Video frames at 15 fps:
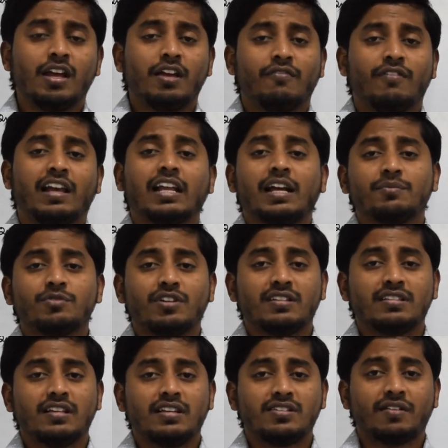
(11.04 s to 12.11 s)
Welcome to a
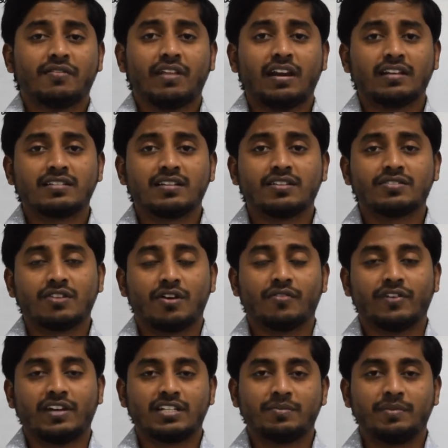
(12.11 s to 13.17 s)
series of the lectures of
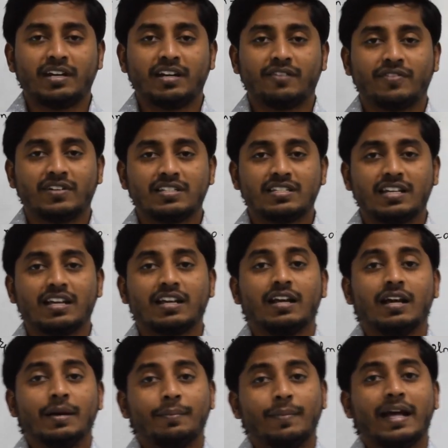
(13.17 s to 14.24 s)
Intermediate First Year
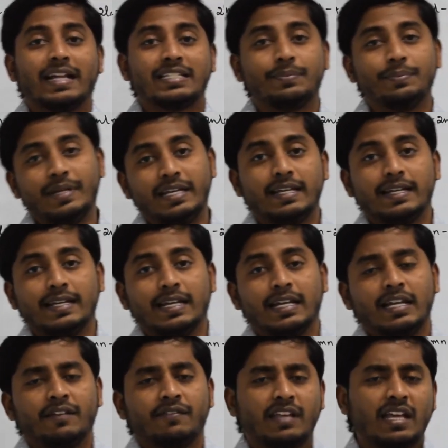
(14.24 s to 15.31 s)
Maths B.
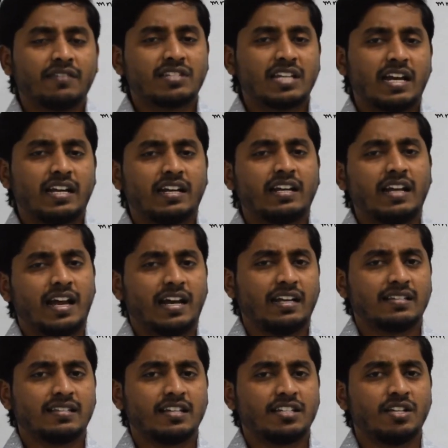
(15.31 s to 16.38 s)
We have started our
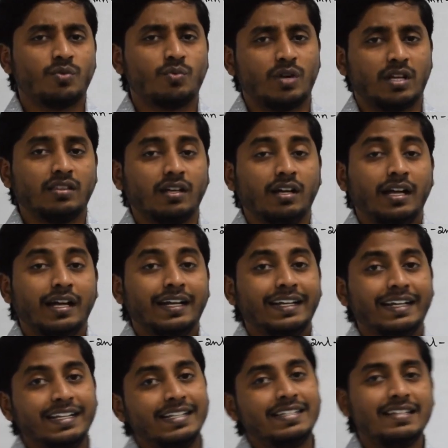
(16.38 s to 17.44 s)
discussion with
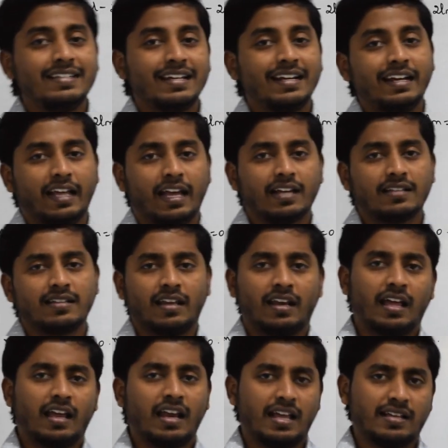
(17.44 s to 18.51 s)
DCs and DRs in
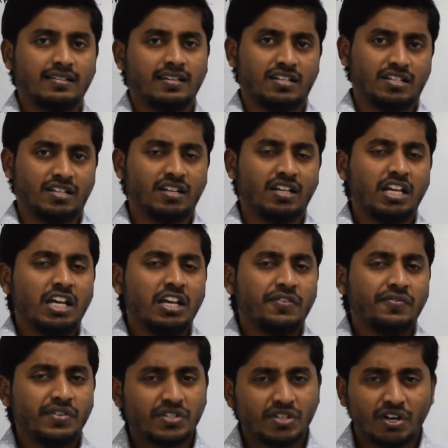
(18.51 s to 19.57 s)
our last session.
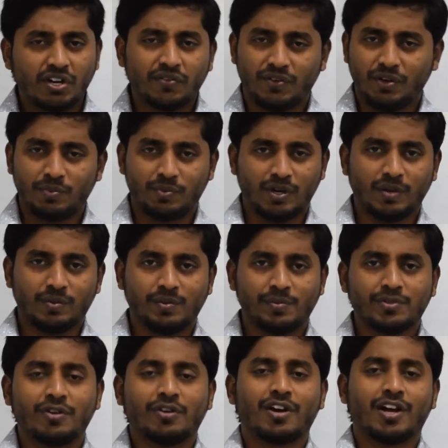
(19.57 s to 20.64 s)
We solved a few
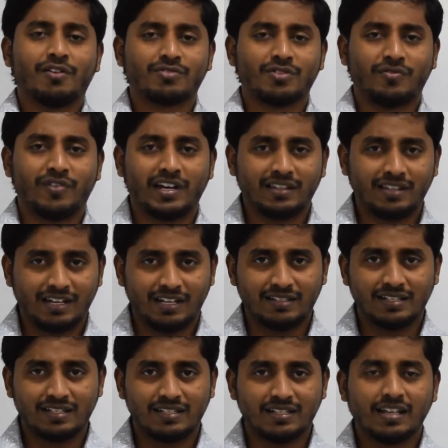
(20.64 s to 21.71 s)
problems on how to find the
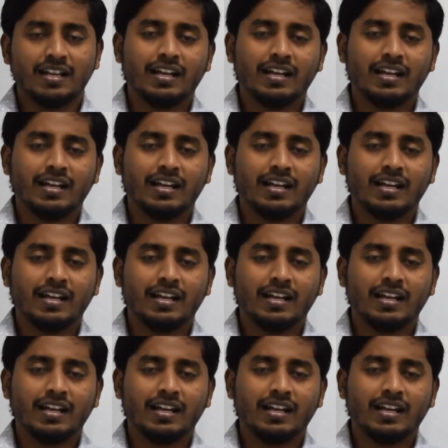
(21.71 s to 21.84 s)
DCs.